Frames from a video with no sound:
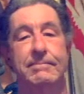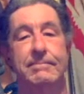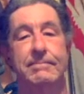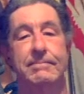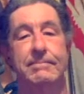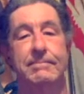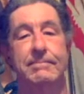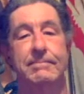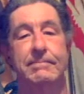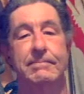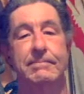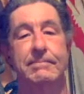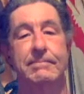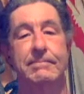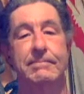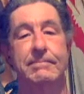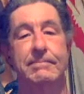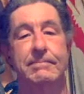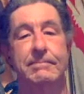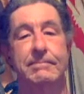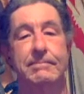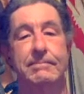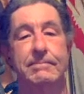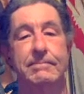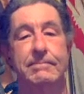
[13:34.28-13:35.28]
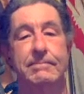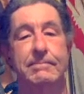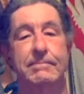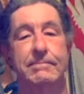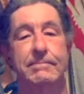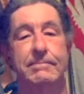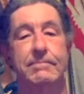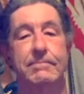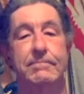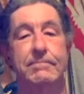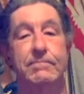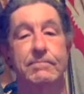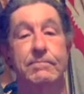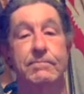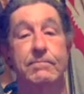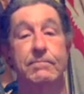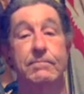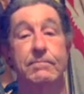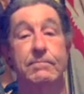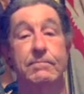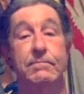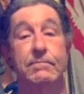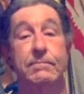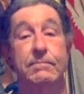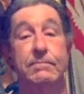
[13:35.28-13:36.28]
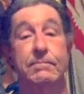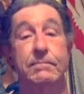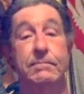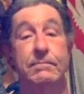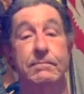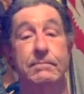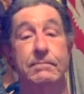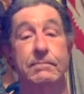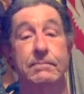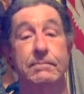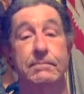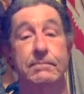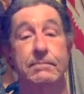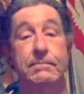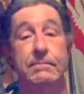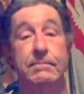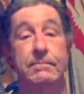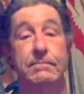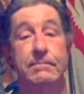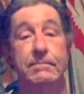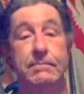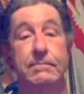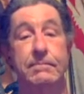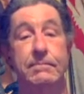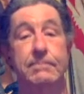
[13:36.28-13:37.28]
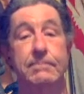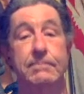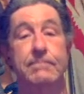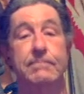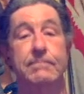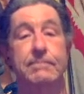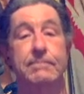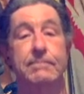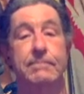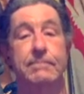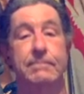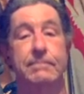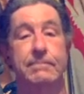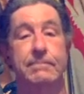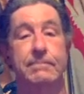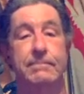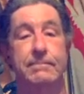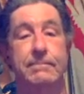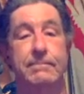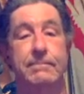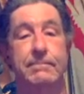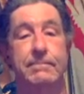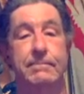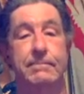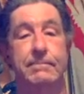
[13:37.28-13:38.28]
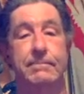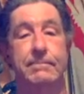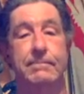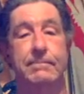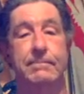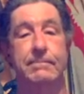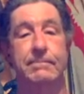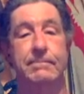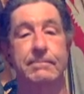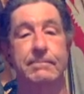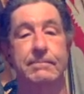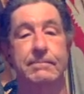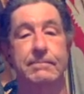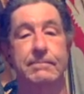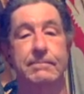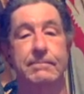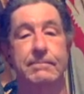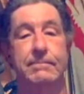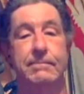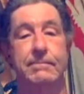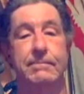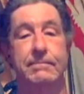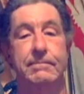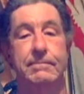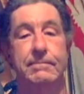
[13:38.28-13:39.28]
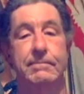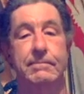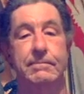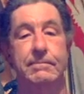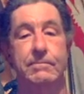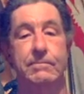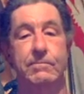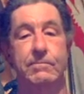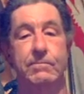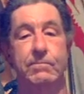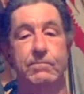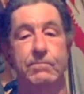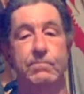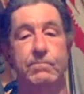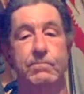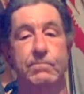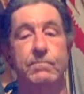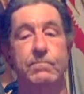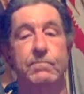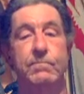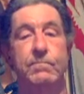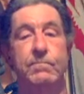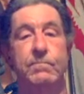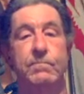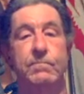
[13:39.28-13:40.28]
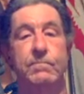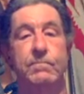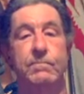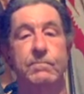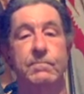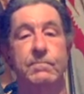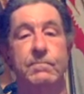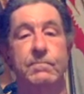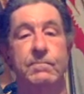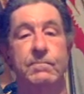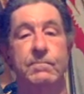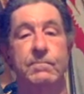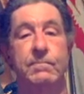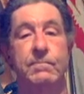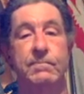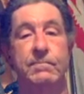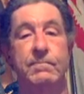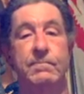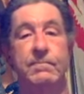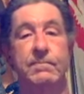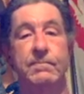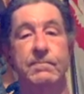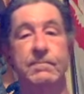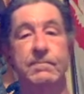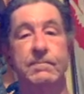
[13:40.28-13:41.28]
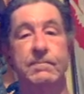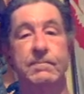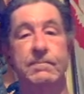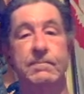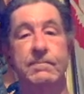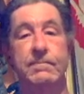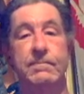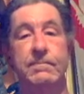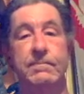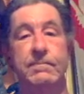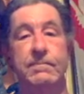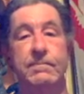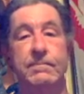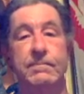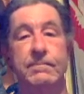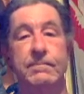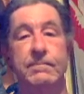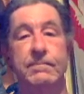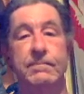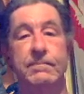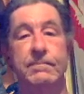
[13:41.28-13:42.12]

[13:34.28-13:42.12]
No words are spoken by the person on screen.